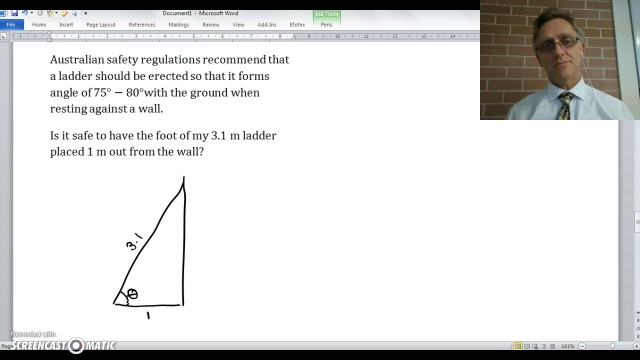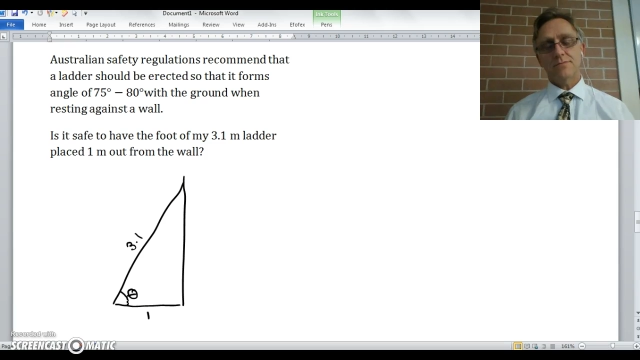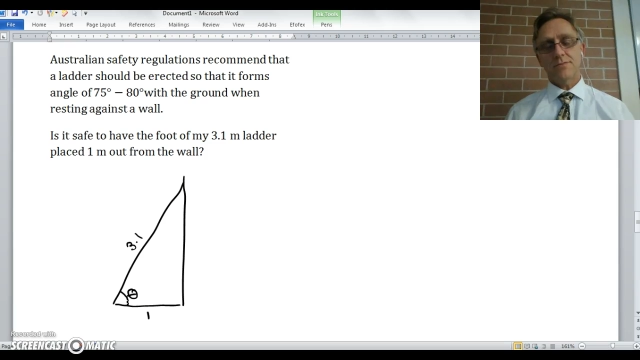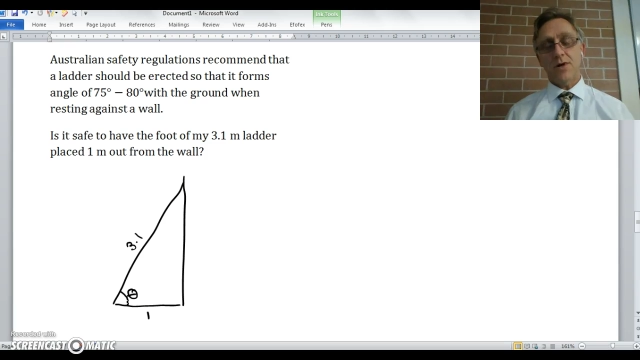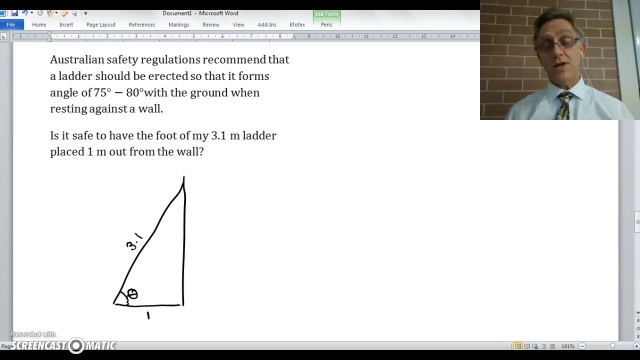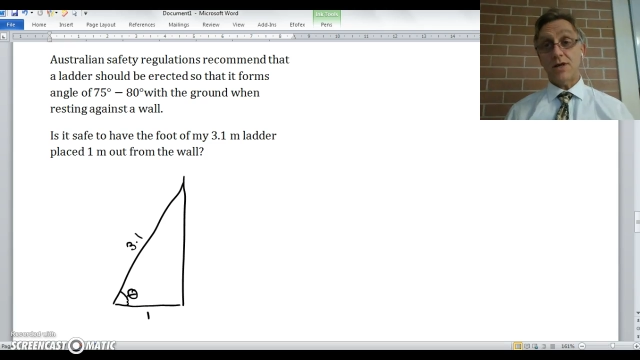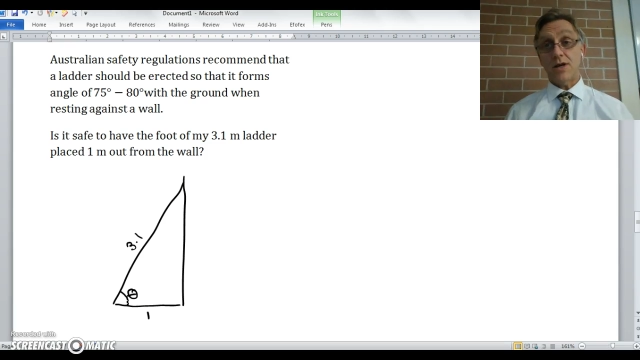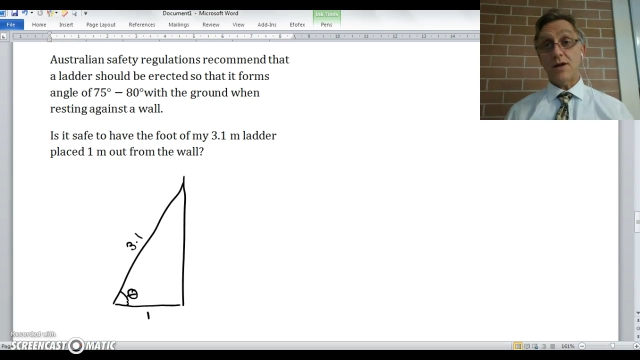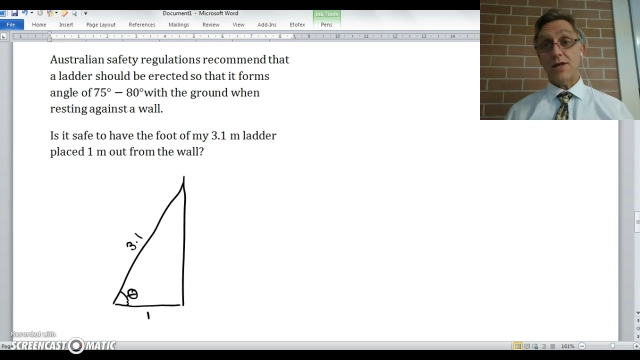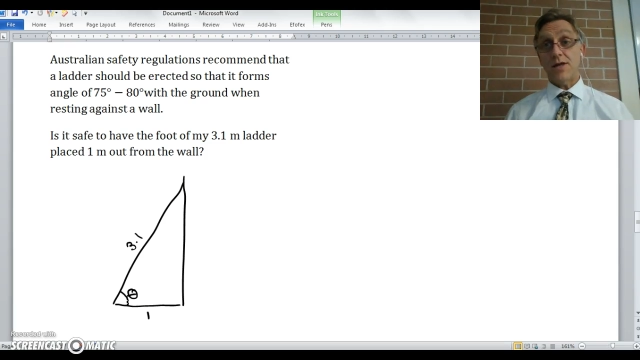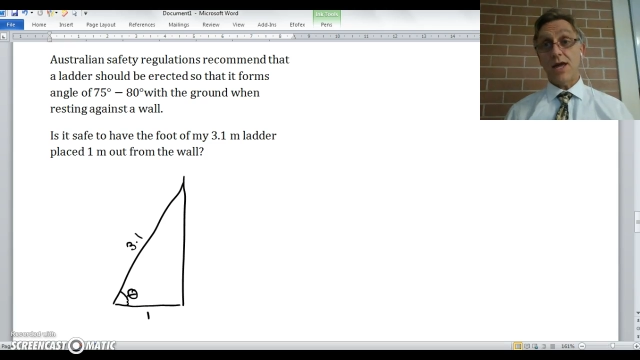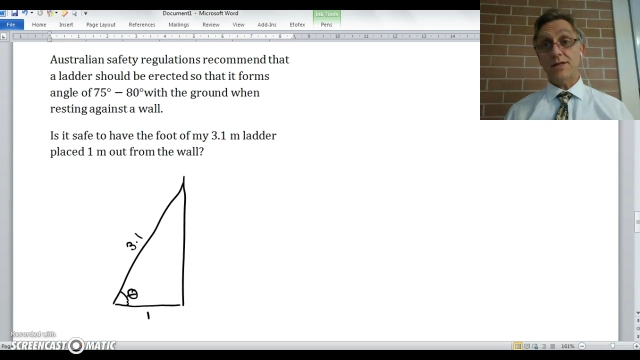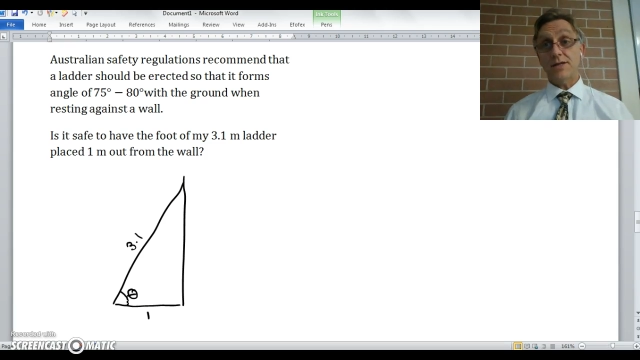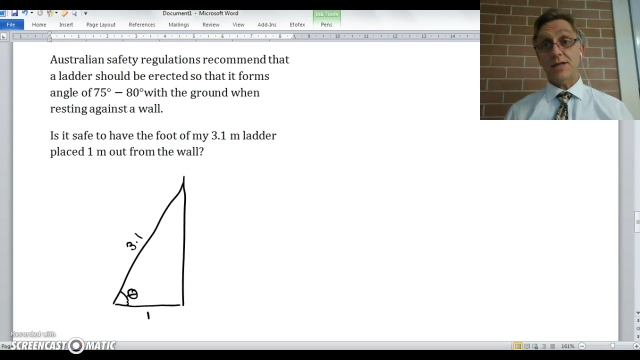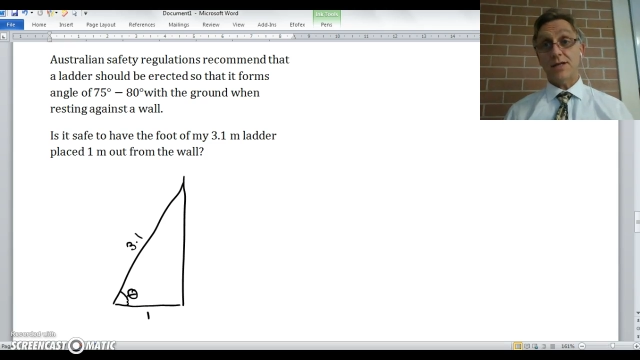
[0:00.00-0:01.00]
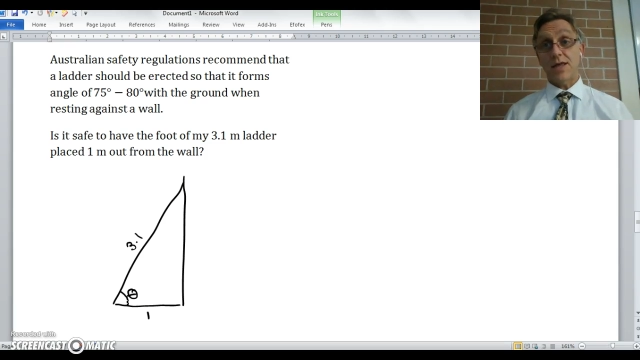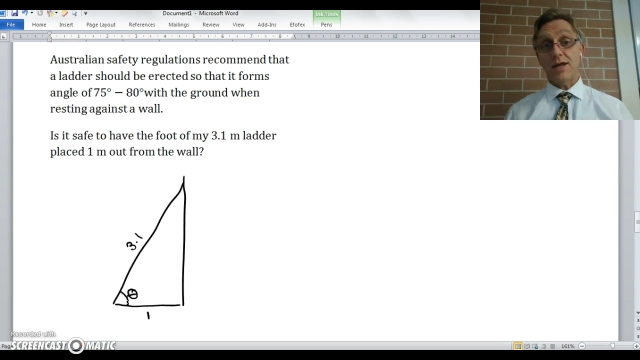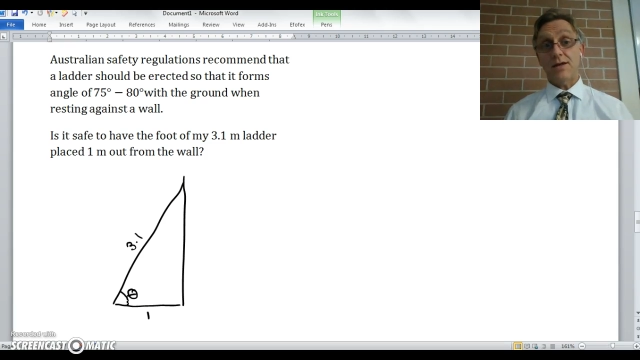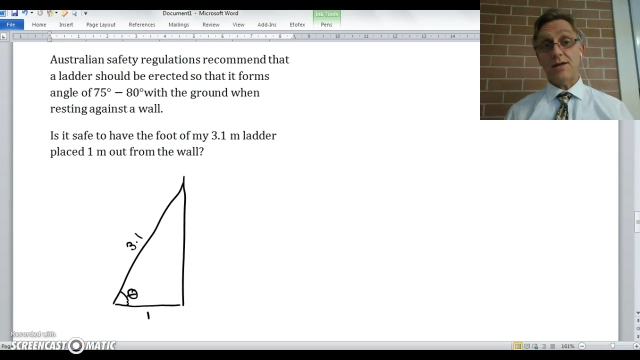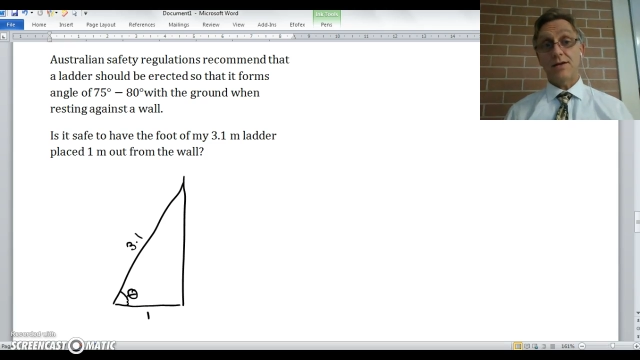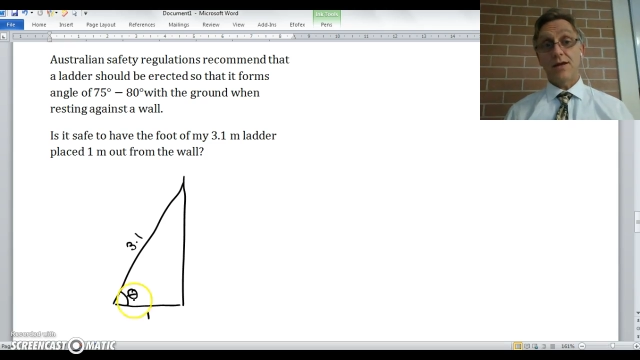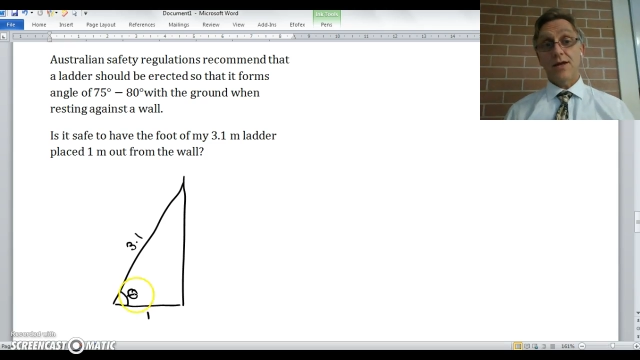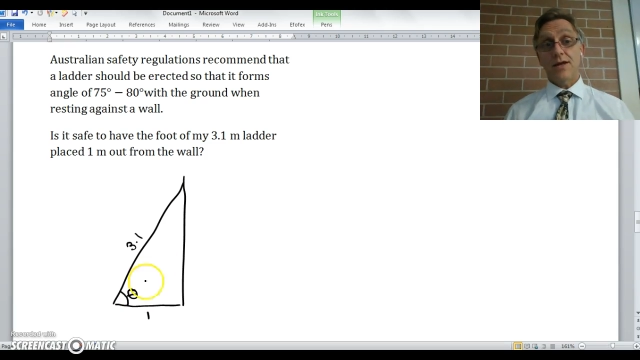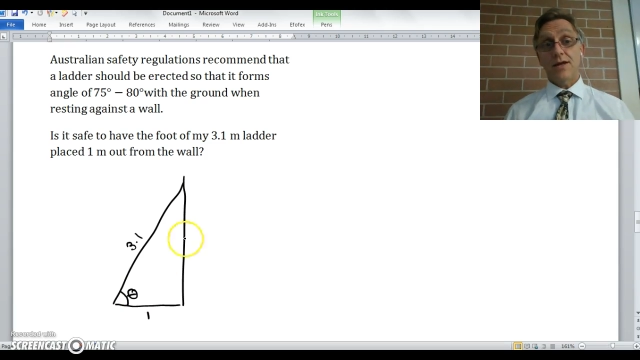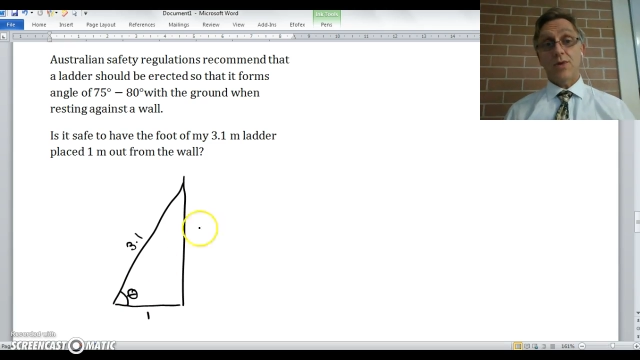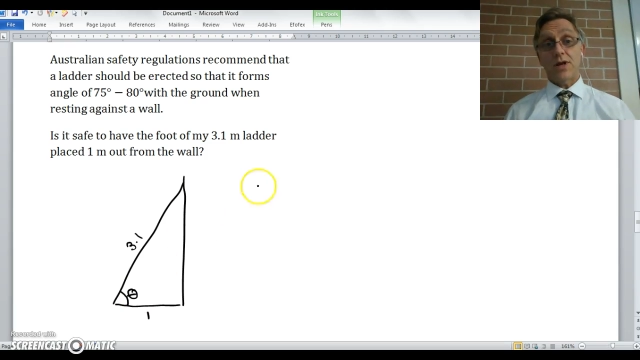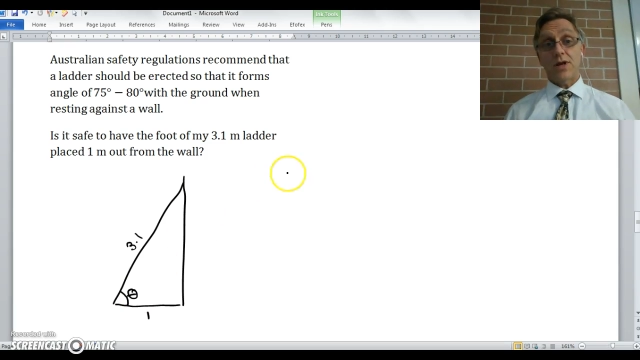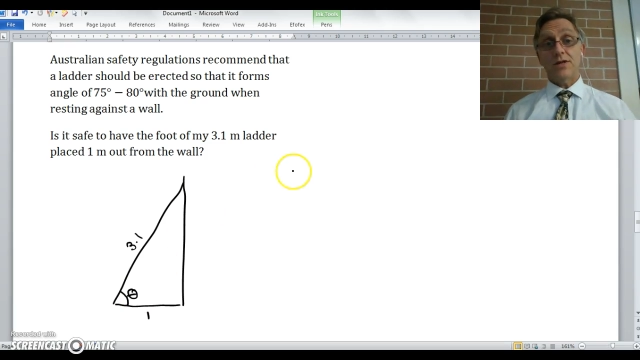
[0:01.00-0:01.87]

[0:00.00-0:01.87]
Well, I don't know the answer to that, but